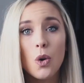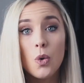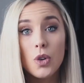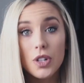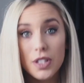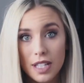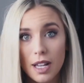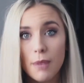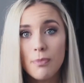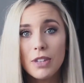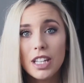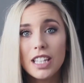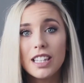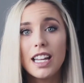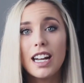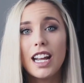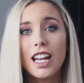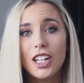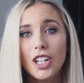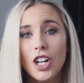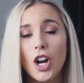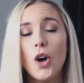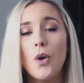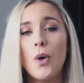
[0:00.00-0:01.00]
or something that
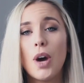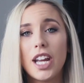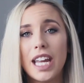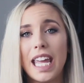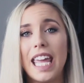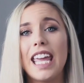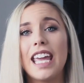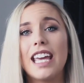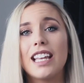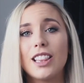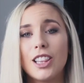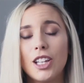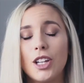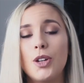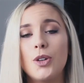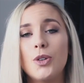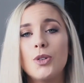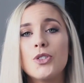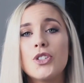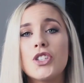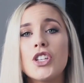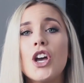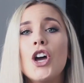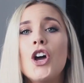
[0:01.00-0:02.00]
I know I can't
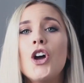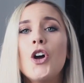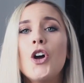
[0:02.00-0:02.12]
lose,